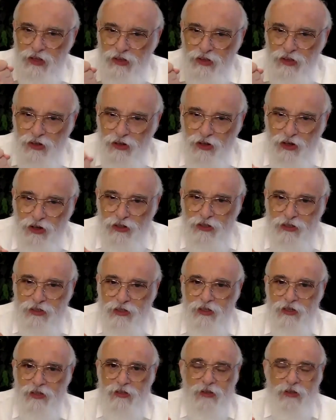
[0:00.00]
The
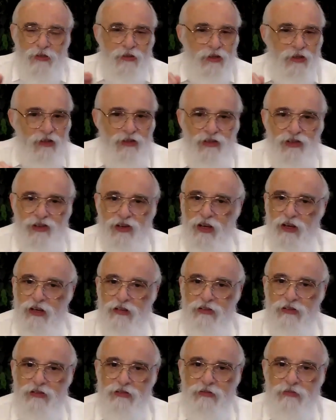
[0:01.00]
Ratzon didn't
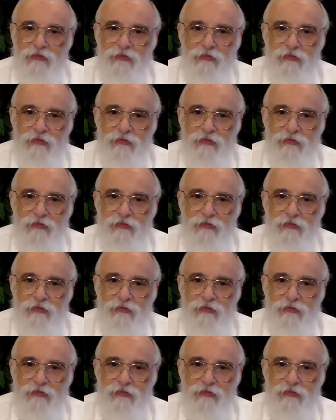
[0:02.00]
change.